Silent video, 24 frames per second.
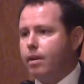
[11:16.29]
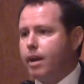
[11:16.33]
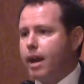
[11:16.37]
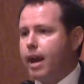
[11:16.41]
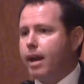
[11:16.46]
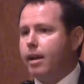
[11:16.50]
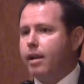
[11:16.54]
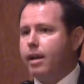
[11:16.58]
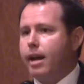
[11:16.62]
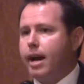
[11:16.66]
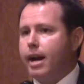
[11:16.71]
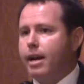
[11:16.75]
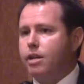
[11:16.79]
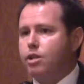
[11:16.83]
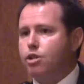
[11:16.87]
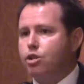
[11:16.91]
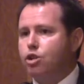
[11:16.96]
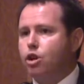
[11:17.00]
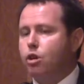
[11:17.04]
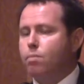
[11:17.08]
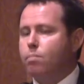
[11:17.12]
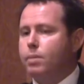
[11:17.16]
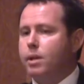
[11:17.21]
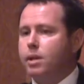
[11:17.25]
Adelaide
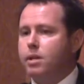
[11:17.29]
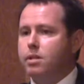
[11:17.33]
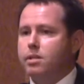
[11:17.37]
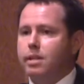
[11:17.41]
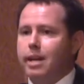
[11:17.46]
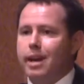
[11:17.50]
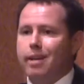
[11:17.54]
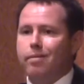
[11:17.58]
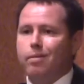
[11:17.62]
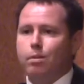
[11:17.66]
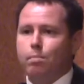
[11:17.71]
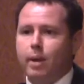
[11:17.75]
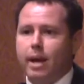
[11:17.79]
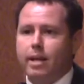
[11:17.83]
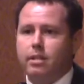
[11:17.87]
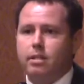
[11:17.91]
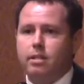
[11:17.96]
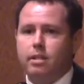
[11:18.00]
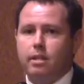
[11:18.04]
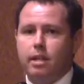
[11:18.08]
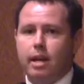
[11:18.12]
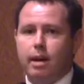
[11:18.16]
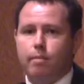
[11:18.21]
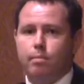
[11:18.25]
is not because they have the
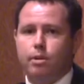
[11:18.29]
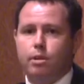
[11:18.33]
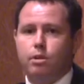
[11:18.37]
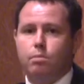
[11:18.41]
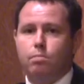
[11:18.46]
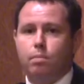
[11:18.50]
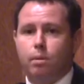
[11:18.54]
passenger numbers,